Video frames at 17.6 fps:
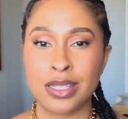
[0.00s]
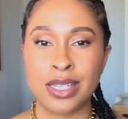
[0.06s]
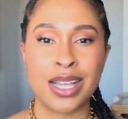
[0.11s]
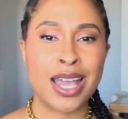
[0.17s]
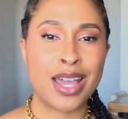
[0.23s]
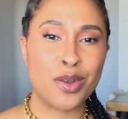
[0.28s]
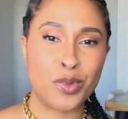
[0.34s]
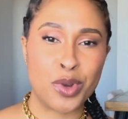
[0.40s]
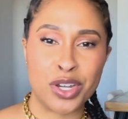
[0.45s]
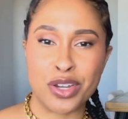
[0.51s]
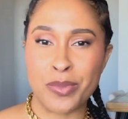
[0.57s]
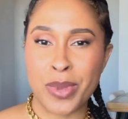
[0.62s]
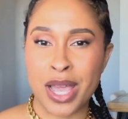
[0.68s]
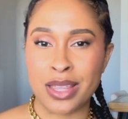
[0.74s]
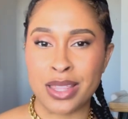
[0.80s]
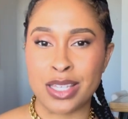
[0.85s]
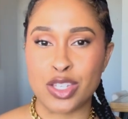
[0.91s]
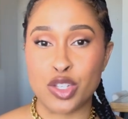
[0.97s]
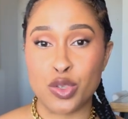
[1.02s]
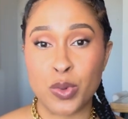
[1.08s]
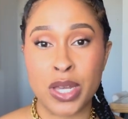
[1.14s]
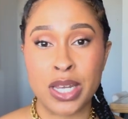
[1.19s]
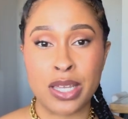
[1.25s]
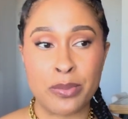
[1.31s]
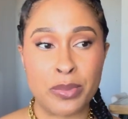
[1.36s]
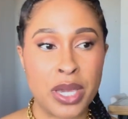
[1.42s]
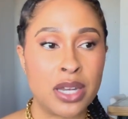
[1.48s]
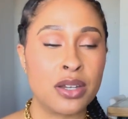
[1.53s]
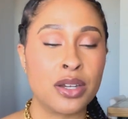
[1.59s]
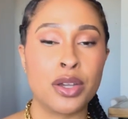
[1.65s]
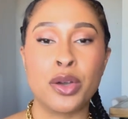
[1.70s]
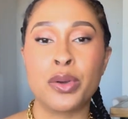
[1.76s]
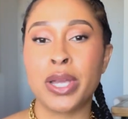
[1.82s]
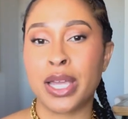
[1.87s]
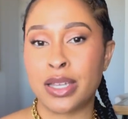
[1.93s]
kind of where your mouth is. You want to get better?
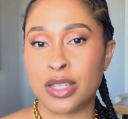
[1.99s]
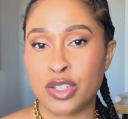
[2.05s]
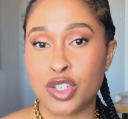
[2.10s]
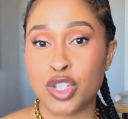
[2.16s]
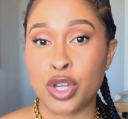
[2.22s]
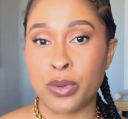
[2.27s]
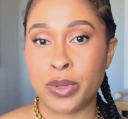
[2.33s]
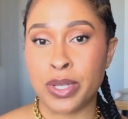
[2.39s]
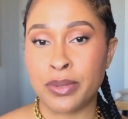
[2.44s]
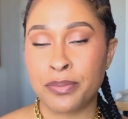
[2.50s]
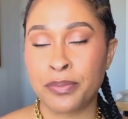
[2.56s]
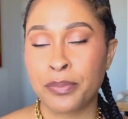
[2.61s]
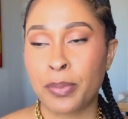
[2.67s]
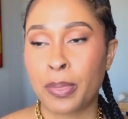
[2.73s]
Okay, show it.